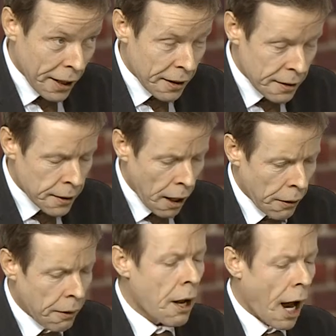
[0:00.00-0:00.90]
I'll get it
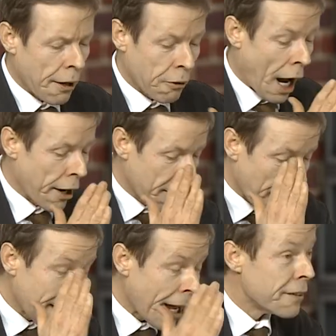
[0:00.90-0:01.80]
done. I, and I'm
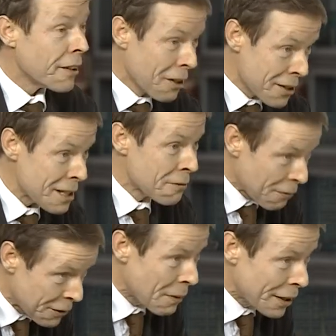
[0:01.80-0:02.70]
going to get it done because there's
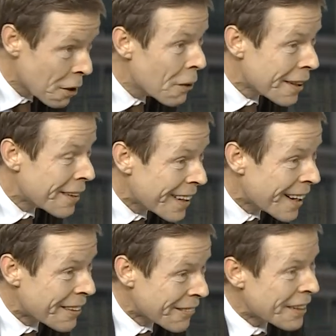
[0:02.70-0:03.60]
50 million quid at the
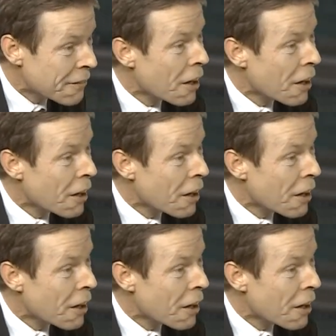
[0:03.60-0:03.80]
end of it.